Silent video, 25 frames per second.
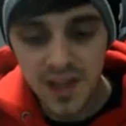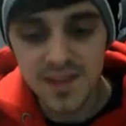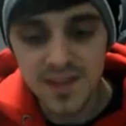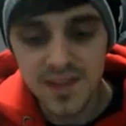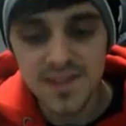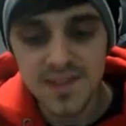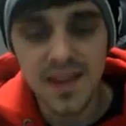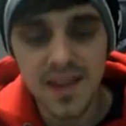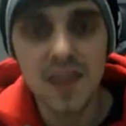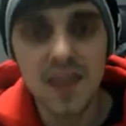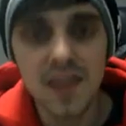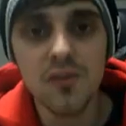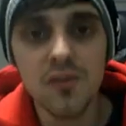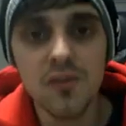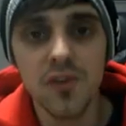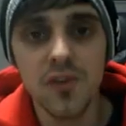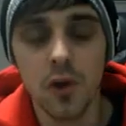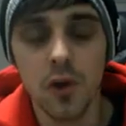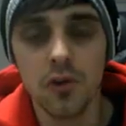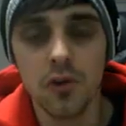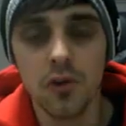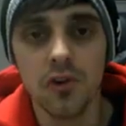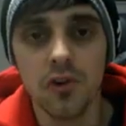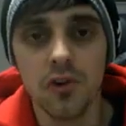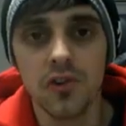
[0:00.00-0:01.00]
staying
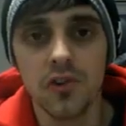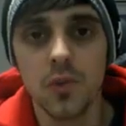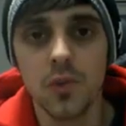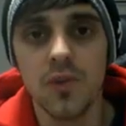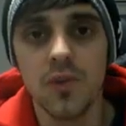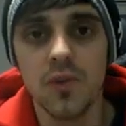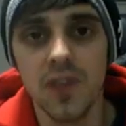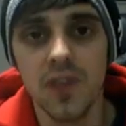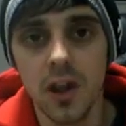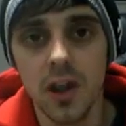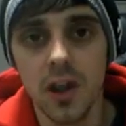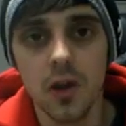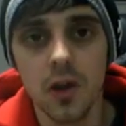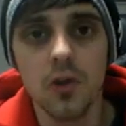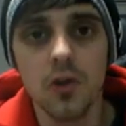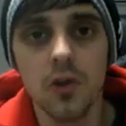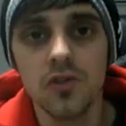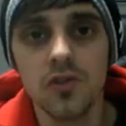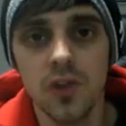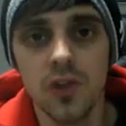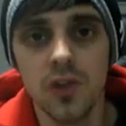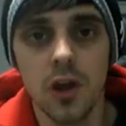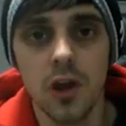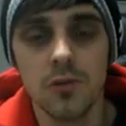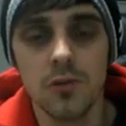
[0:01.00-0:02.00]
focused with a
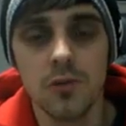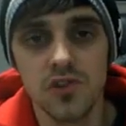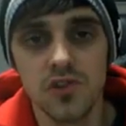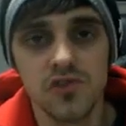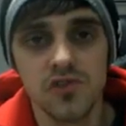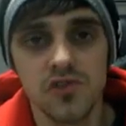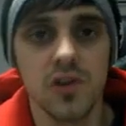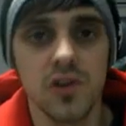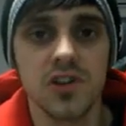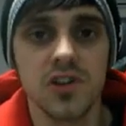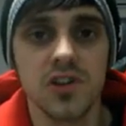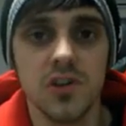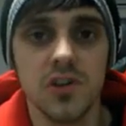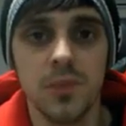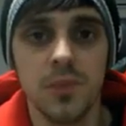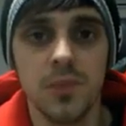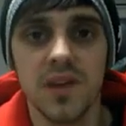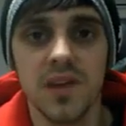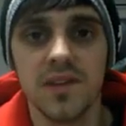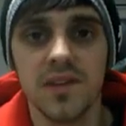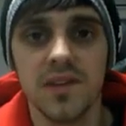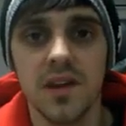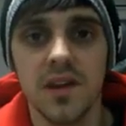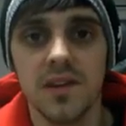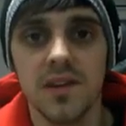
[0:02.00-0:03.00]
long-term structured
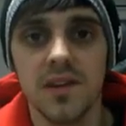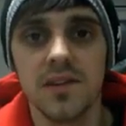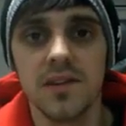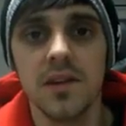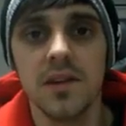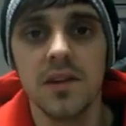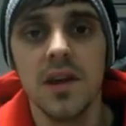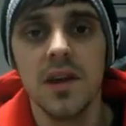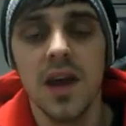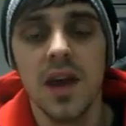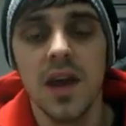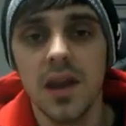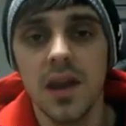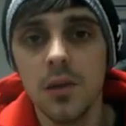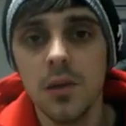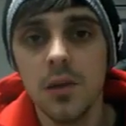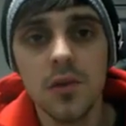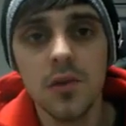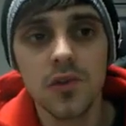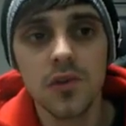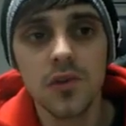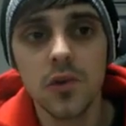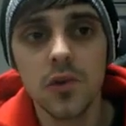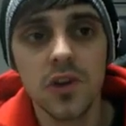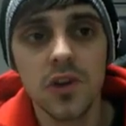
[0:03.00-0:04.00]
business. And I'm
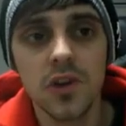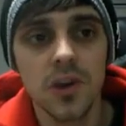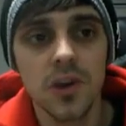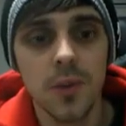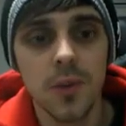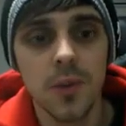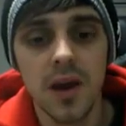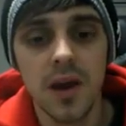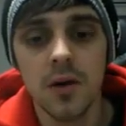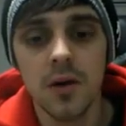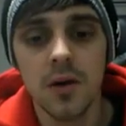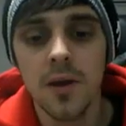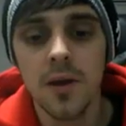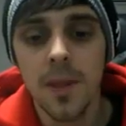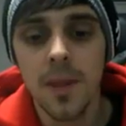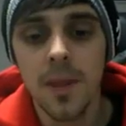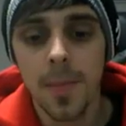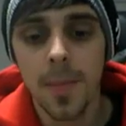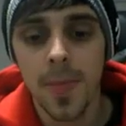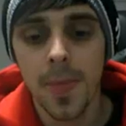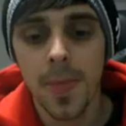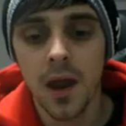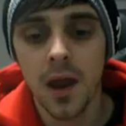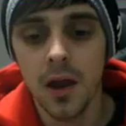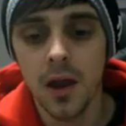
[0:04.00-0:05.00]
not talking about
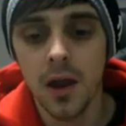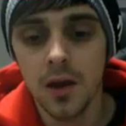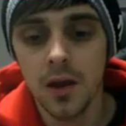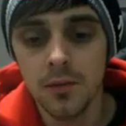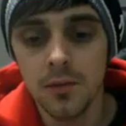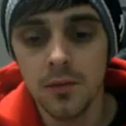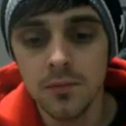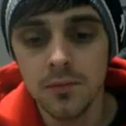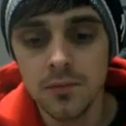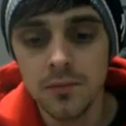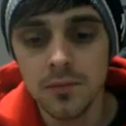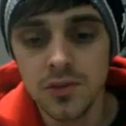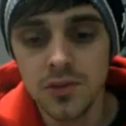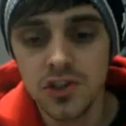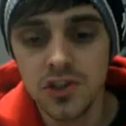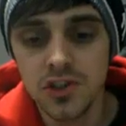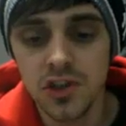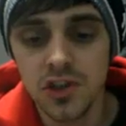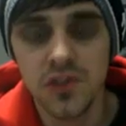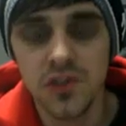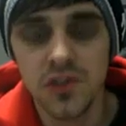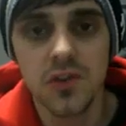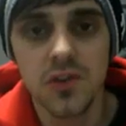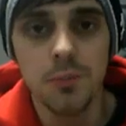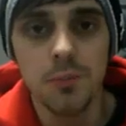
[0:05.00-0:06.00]

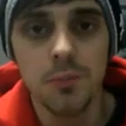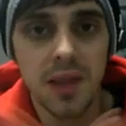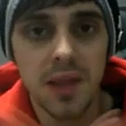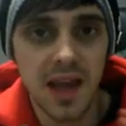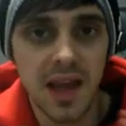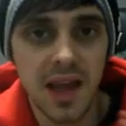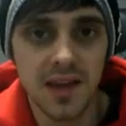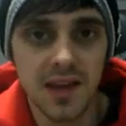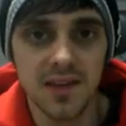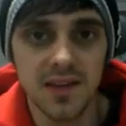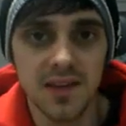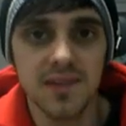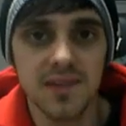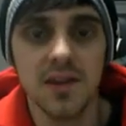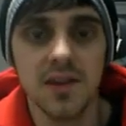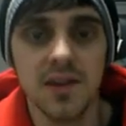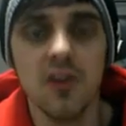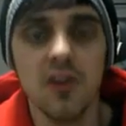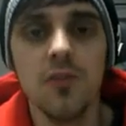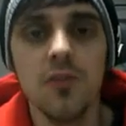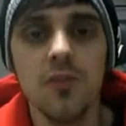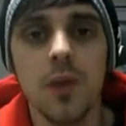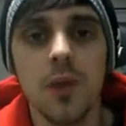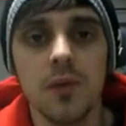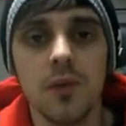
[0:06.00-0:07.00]
just the plan
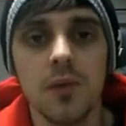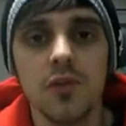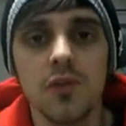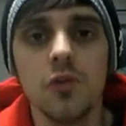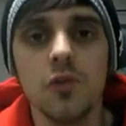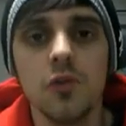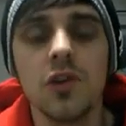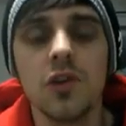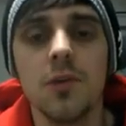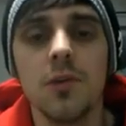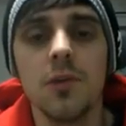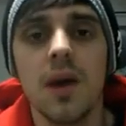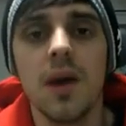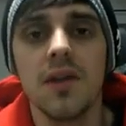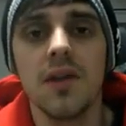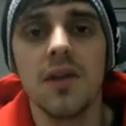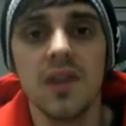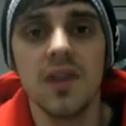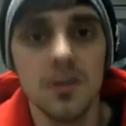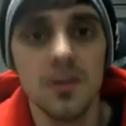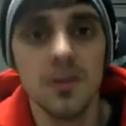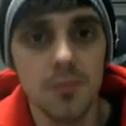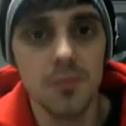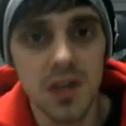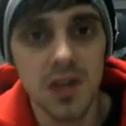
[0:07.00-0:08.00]
itself, but I'm talking about
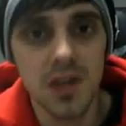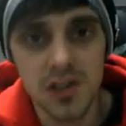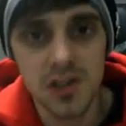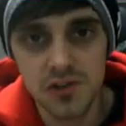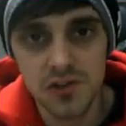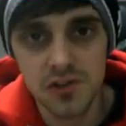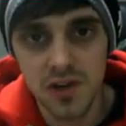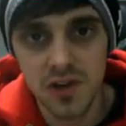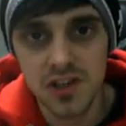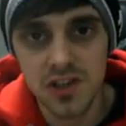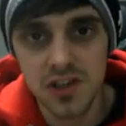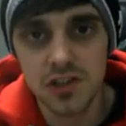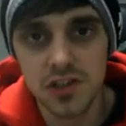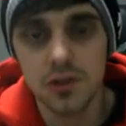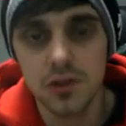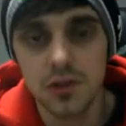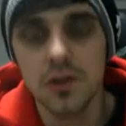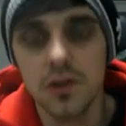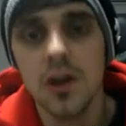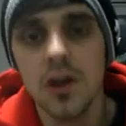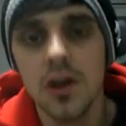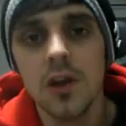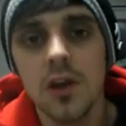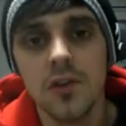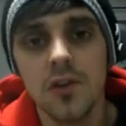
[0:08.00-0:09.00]
the
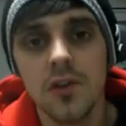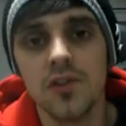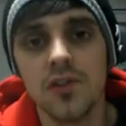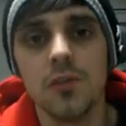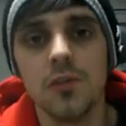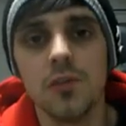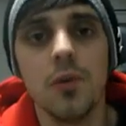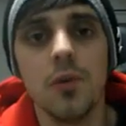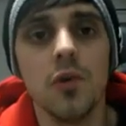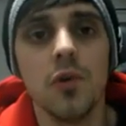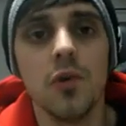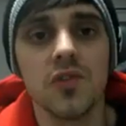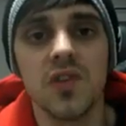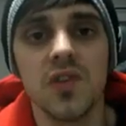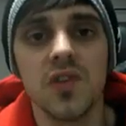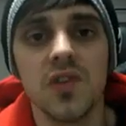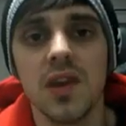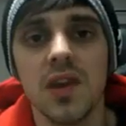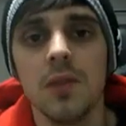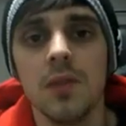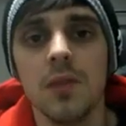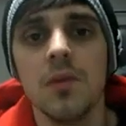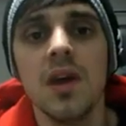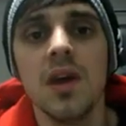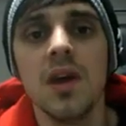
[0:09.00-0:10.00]
administration, the support
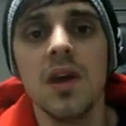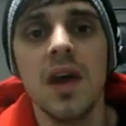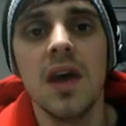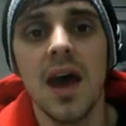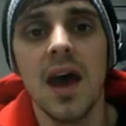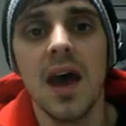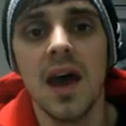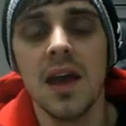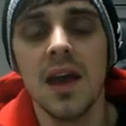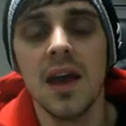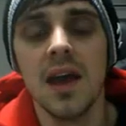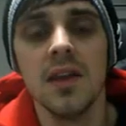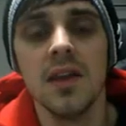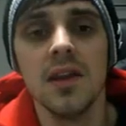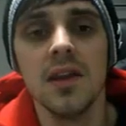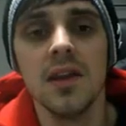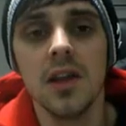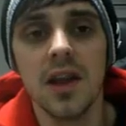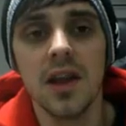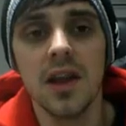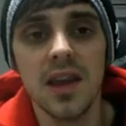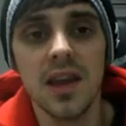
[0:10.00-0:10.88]
team, and